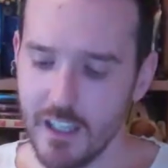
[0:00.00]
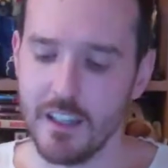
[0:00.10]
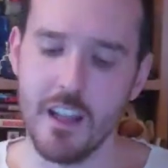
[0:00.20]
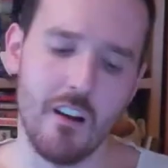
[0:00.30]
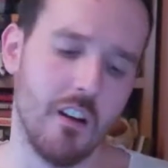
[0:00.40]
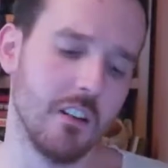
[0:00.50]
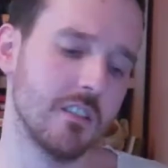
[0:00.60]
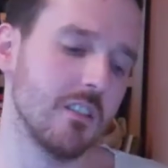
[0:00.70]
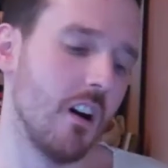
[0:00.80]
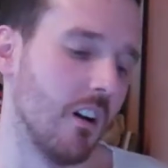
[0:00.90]
Nah, it
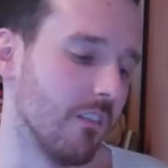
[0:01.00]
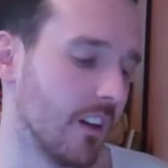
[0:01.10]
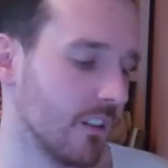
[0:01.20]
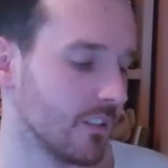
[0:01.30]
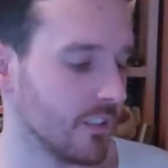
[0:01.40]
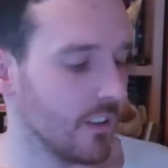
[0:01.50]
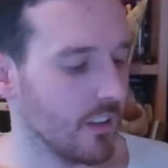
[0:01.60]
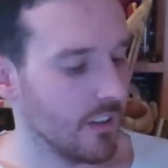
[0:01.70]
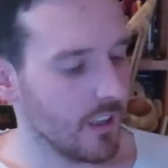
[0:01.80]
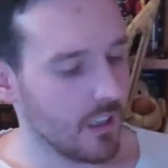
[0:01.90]
started right because
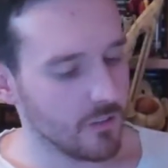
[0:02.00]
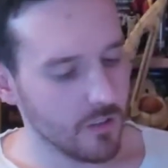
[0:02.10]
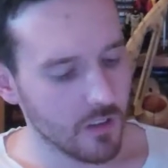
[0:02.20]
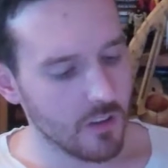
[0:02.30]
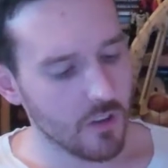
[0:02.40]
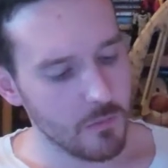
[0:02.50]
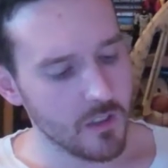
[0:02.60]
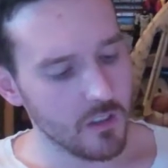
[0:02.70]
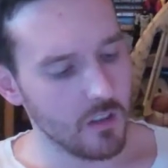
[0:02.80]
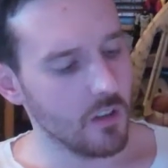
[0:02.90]
I was looking through
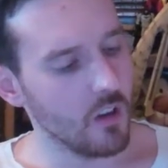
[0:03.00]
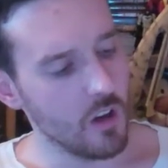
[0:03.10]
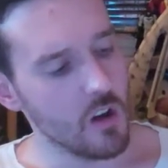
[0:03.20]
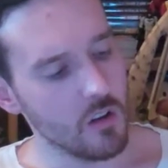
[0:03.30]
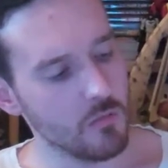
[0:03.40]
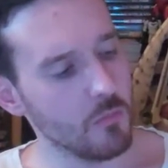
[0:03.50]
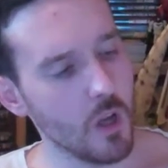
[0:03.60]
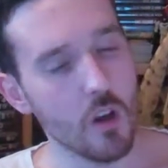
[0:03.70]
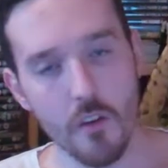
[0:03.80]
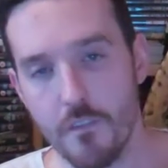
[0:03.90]
my
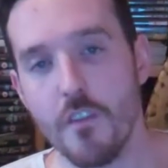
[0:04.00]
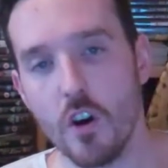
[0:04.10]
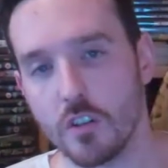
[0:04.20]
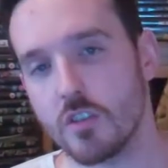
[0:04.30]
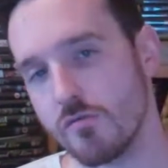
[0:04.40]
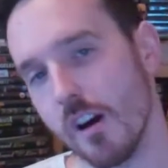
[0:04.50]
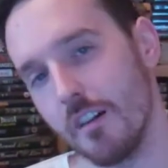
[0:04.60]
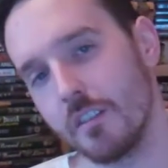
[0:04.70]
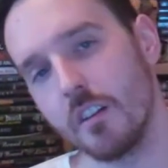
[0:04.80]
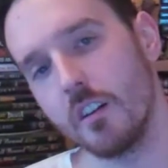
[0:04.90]
first
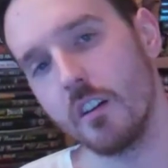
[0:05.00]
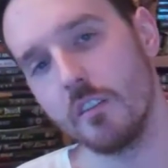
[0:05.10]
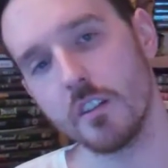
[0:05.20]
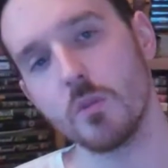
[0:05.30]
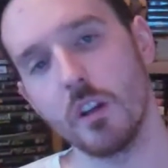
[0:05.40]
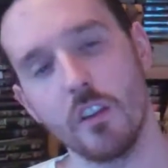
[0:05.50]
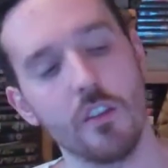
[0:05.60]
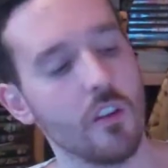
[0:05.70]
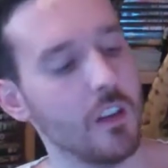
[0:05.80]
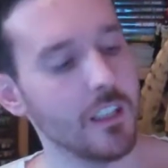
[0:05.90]
draft of the twenty
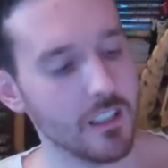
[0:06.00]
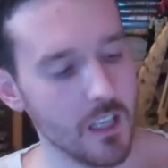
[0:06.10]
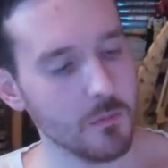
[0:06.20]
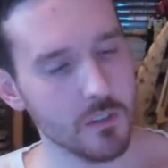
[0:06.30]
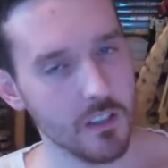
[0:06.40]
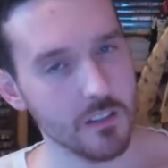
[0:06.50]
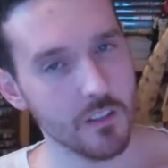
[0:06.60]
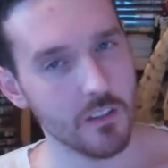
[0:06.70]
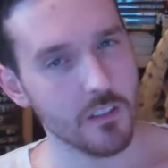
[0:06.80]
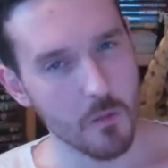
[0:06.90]
thirteen games
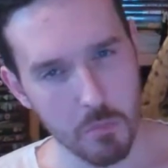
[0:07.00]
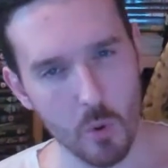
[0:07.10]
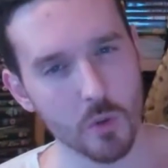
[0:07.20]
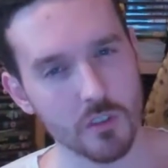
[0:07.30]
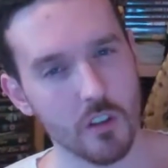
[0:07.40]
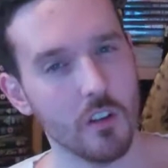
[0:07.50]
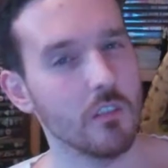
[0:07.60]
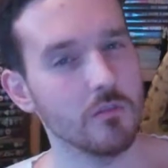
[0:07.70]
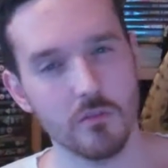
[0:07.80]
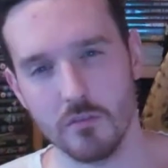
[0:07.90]
list. Did a post on it.
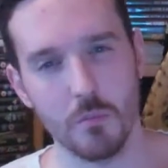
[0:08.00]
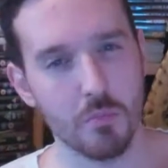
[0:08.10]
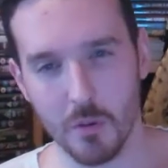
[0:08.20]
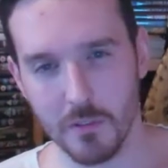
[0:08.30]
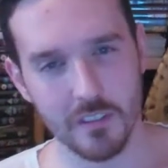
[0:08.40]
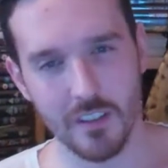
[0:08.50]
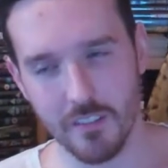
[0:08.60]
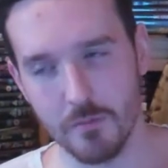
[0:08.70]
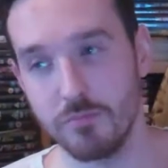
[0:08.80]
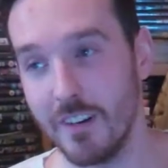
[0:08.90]
You've probably, if
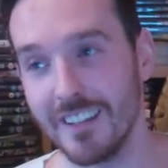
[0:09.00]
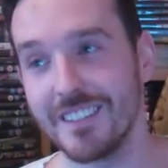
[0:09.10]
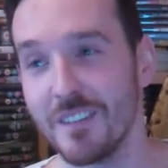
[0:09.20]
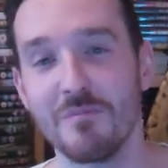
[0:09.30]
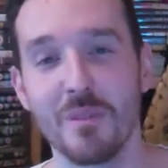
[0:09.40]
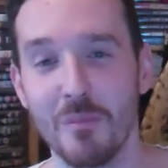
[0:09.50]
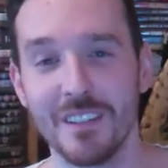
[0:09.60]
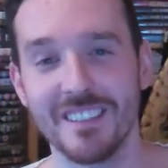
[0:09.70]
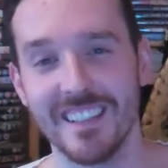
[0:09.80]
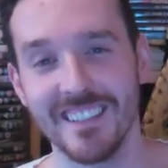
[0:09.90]
you, I say you've
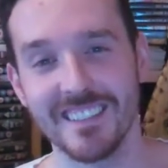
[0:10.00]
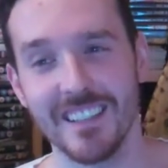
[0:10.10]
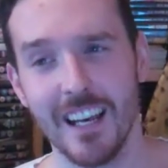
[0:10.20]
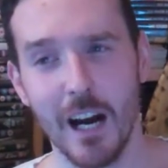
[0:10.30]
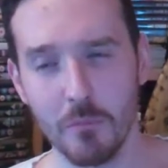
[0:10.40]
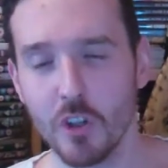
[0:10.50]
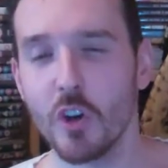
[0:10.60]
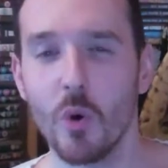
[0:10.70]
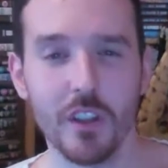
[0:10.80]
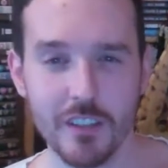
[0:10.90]
probably seen it. I'm gonna
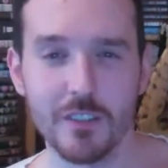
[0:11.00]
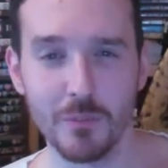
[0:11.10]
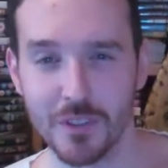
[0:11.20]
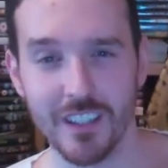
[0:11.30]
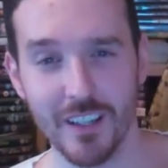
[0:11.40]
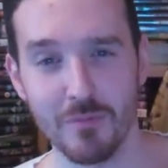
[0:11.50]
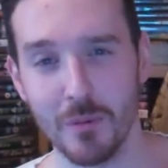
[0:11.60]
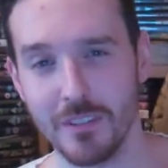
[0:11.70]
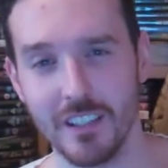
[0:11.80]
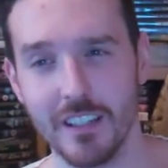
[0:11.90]
go on the assumption that you've
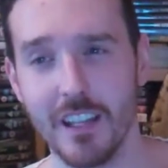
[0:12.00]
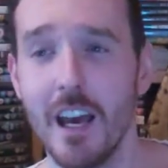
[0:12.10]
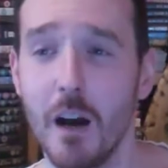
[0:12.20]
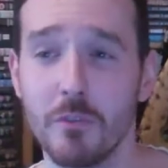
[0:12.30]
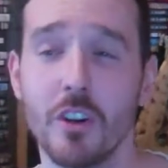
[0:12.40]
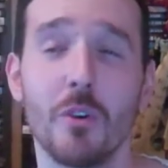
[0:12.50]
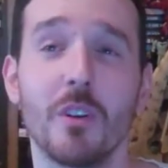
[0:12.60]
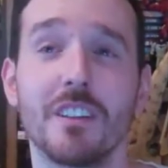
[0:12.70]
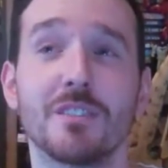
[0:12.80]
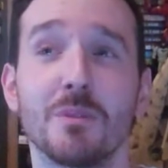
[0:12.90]
probably seen it. I'm gonna go
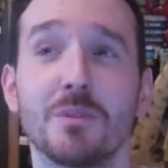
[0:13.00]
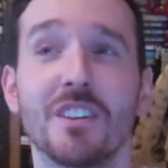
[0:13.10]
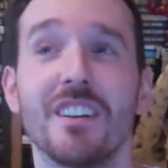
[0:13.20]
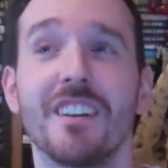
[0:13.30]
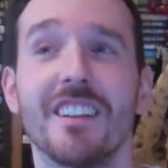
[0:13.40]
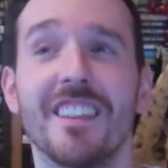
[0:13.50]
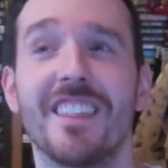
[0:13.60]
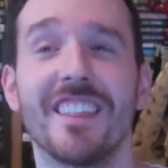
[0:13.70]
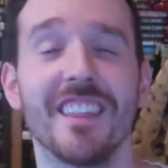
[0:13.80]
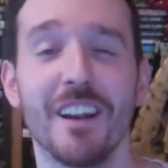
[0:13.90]
on the assumption
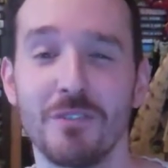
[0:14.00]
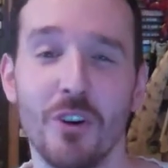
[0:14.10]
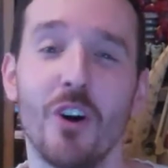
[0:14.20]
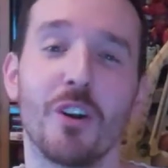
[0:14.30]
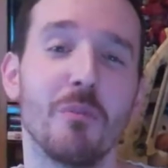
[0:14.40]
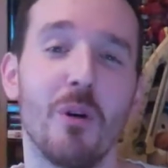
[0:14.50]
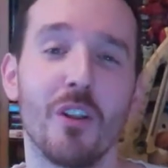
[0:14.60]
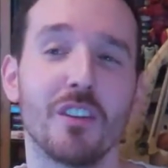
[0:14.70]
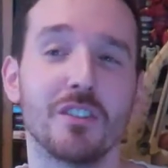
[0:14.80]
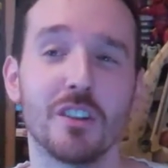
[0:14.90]
that I'm talking to
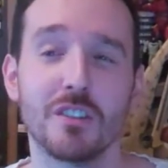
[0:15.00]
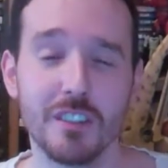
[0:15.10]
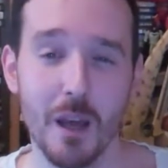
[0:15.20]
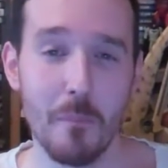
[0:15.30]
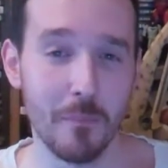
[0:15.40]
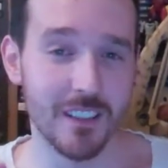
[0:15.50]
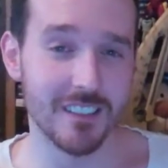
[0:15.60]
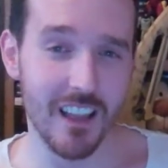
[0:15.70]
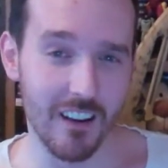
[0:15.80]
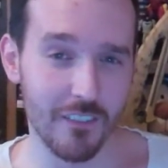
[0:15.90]
more than just
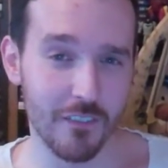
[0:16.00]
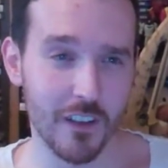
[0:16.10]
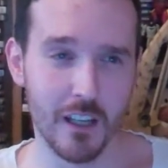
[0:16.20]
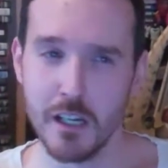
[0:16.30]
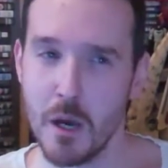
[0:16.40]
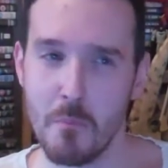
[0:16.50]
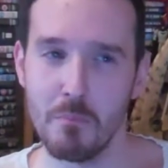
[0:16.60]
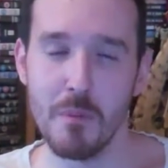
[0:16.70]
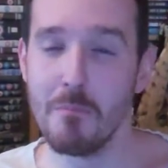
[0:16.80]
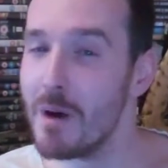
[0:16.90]
myself,
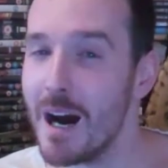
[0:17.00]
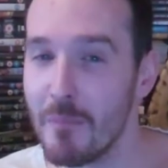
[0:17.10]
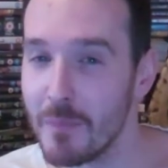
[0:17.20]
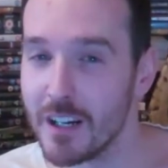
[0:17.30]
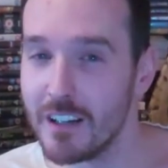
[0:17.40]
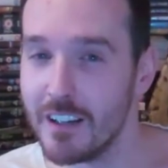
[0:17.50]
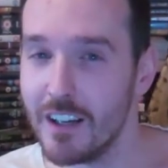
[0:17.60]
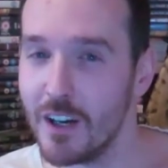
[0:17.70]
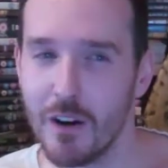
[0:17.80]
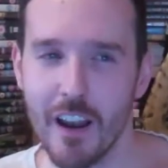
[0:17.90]
me mum,
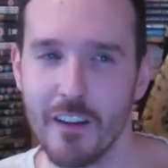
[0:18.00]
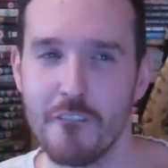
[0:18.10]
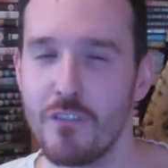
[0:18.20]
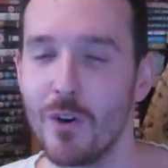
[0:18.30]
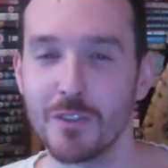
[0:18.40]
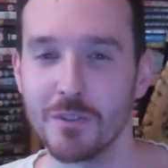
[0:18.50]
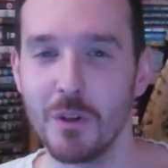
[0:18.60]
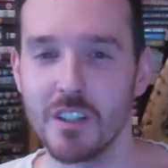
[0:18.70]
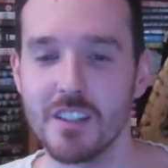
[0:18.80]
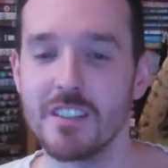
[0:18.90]
who are like forced to
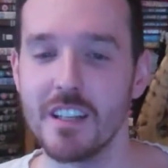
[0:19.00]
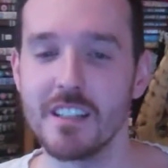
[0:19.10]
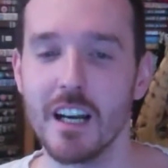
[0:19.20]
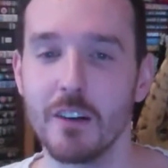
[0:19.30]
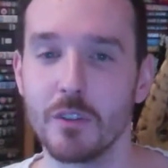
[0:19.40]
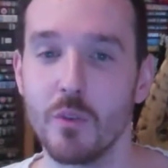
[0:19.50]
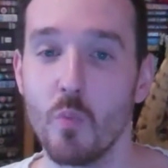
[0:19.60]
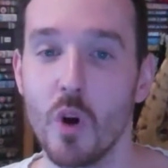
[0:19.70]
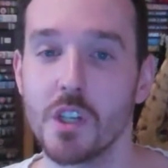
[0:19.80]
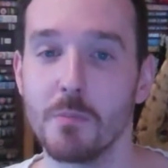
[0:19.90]
watch it. Sit down,
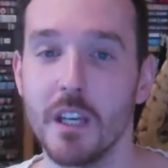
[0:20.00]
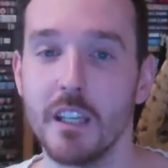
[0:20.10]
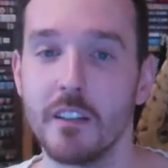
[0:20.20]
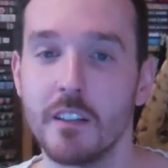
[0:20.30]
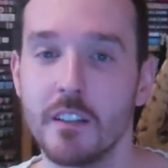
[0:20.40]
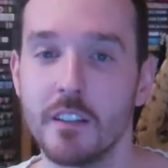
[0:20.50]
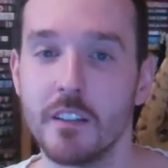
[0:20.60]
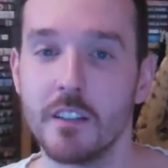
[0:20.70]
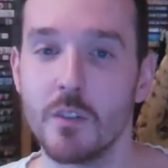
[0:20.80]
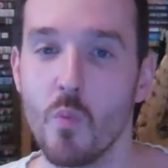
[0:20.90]
watch me,
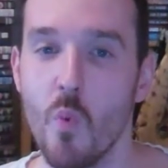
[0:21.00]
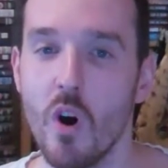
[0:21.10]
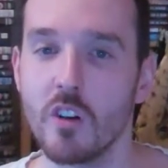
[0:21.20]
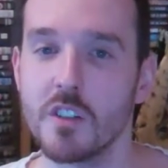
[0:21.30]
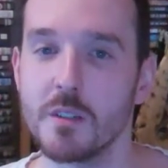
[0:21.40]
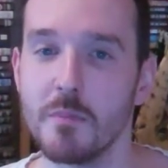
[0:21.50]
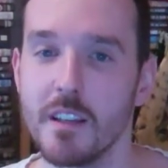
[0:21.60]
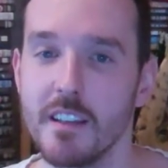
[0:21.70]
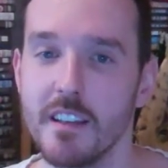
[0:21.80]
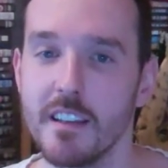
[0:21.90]
watch
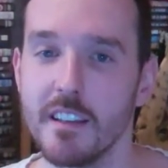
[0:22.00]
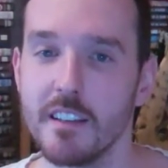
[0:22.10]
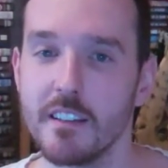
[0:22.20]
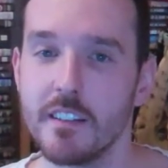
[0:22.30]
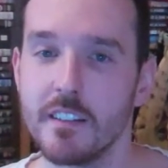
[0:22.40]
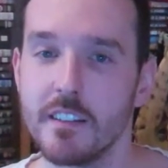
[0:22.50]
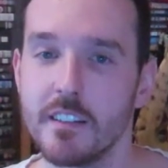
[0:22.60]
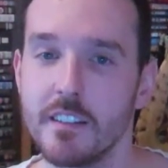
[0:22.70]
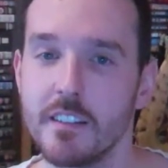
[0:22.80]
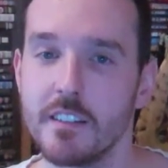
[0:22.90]
me.
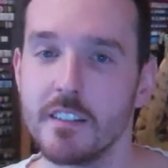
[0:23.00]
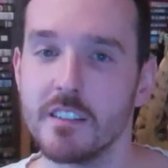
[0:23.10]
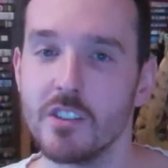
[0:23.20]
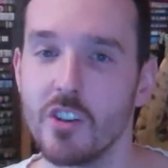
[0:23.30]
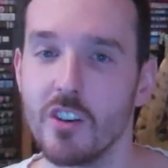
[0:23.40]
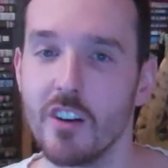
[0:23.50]
You're